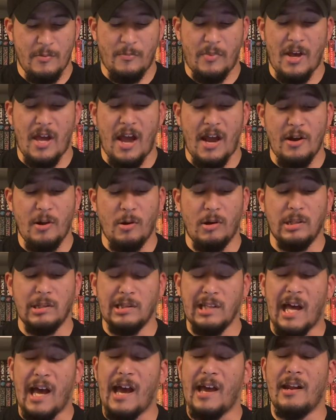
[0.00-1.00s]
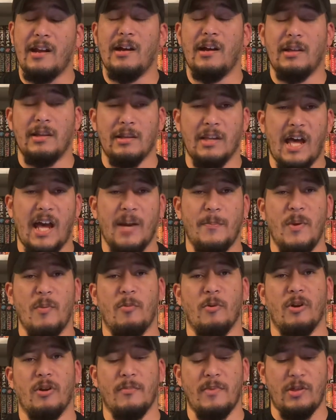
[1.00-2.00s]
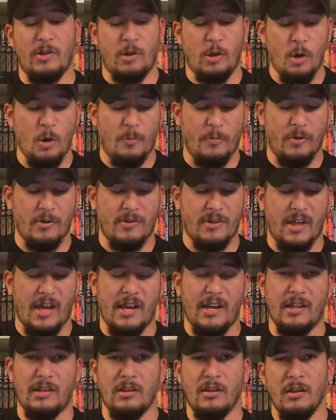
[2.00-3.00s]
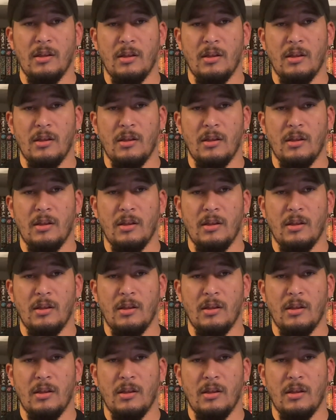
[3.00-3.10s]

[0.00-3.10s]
but I know a lot of people are going to be super excited.